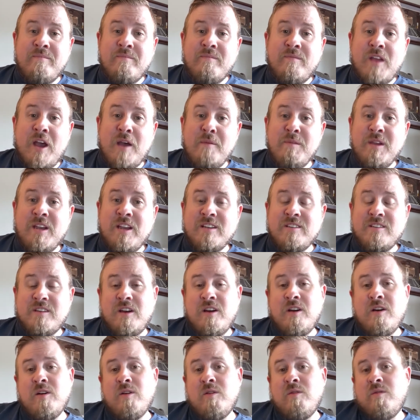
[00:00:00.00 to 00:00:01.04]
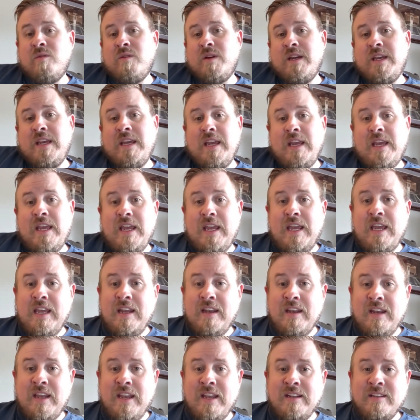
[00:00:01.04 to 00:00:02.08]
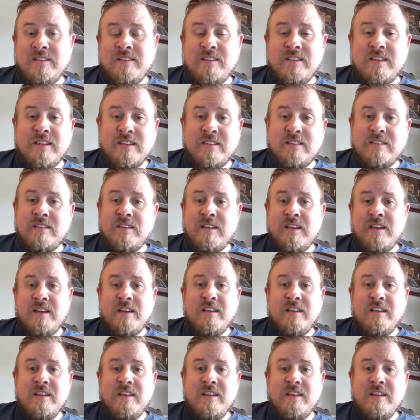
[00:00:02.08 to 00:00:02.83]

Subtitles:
Not because, he needs this